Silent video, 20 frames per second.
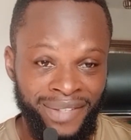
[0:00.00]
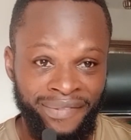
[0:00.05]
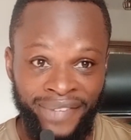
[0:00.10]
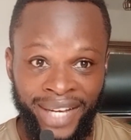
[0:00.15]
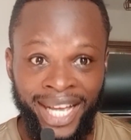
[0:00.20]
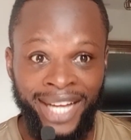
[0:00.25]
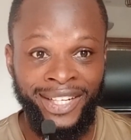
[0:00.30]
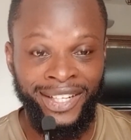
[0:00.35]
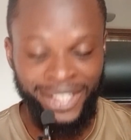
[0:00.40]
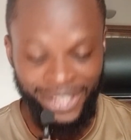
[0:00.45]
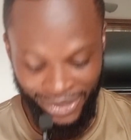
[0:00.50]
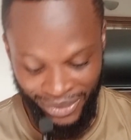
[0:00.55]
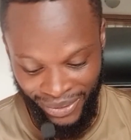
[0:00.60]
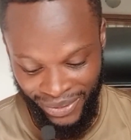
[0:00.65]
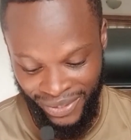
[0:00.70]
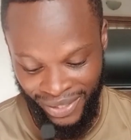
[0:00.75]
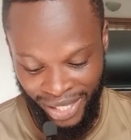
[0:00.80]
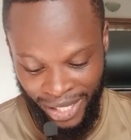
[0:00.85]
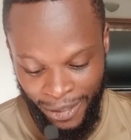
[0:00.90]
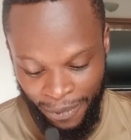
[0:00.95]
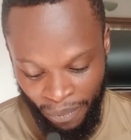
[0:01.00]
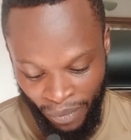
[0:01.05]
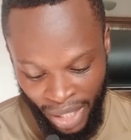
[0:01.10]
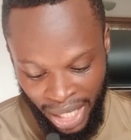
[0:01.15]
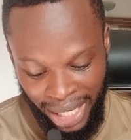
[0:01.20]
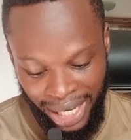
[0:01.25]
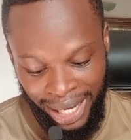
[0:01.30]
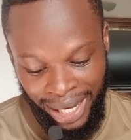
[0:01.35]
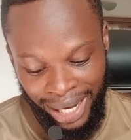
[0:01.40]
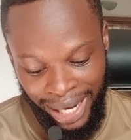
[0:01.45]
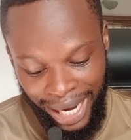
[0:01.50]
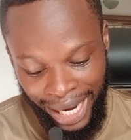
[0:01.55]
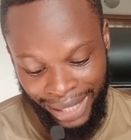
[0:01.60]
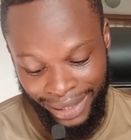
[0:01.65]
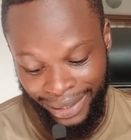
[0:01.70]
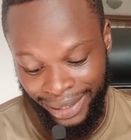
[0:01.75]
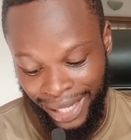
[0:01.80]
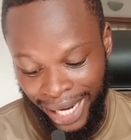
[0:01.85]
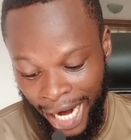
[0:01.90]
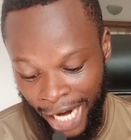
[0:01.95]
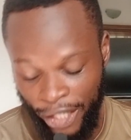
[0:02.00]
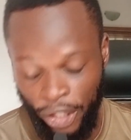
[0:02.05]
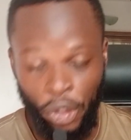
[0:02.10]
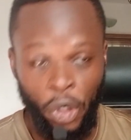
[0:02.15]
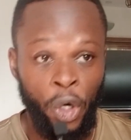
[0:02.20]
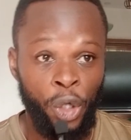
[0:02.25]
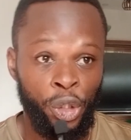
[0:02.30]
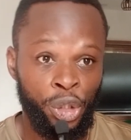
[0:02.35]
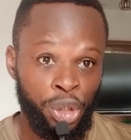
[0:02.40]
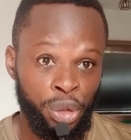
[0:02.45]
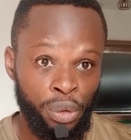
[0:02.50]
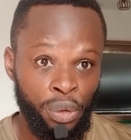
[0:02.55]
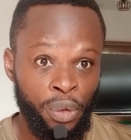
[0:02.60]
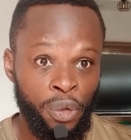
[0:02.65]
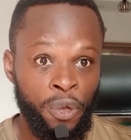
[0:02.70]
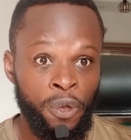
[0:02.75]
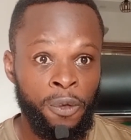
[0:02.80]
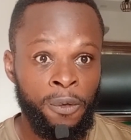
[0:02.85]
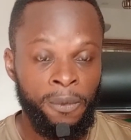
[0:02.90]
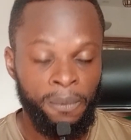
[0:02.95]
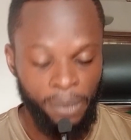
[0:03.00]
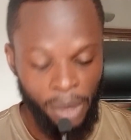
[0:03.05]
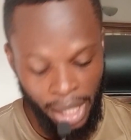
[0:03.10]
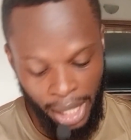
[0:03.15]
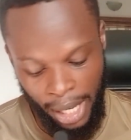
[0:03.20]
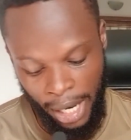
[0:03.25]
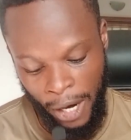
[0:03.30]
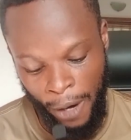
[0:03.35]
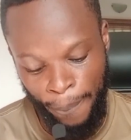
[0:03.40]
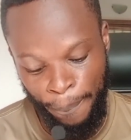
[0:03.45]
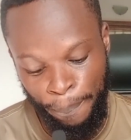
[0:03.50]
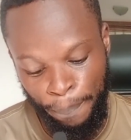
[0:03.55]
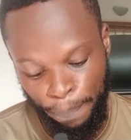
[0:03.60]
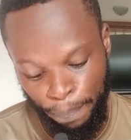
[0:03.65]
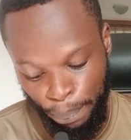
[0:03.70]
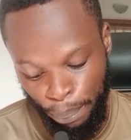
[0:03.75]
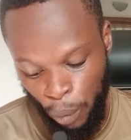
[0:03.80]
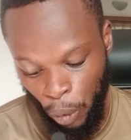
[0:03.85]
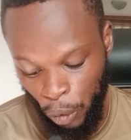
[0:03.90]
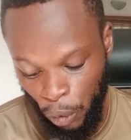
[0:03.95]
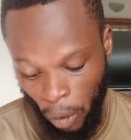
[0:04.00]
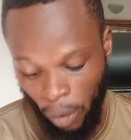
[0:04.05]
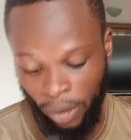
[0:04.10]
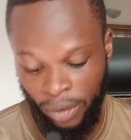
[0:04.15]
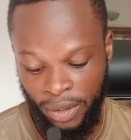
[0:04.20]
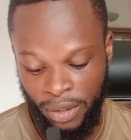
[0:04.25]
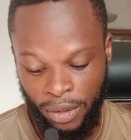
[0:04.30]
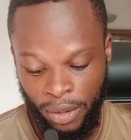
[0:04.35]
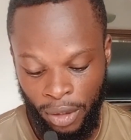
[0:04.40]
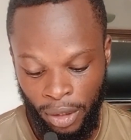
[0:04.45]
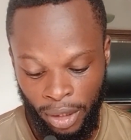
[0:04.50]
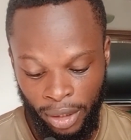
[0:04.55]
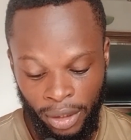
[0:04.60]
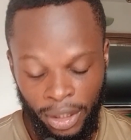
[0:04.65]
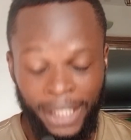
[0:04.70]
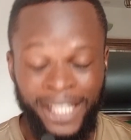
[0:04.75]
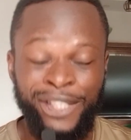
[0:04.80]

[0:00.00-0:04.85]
violations, okay, and agricultural products